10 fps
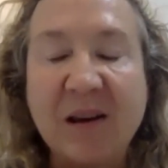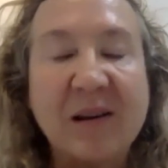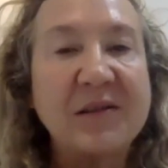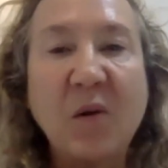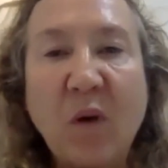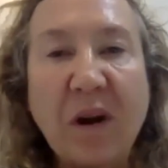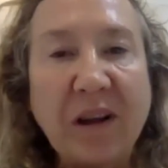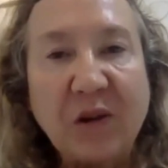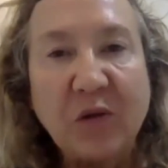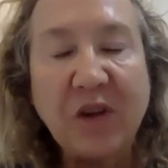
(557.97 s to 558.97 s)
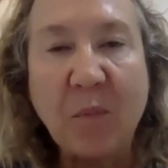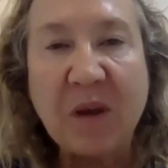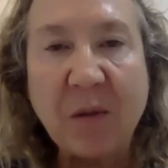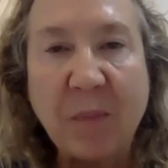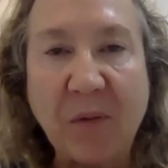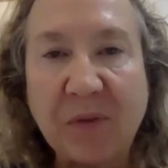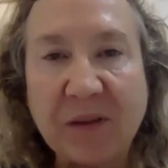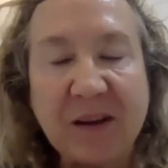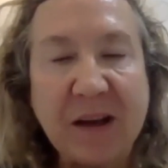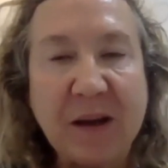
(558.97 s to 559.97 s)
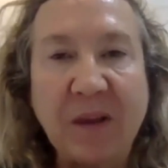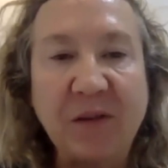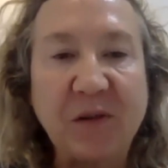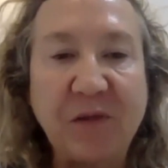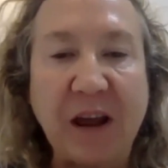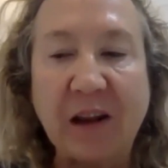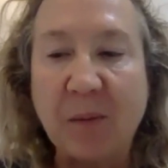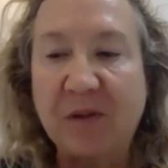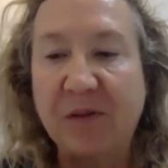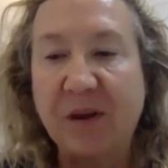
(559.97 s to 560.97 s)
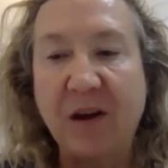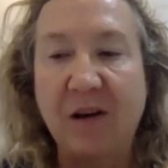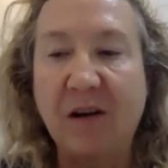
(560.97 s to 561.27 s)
So what can you tell me about the team that developed the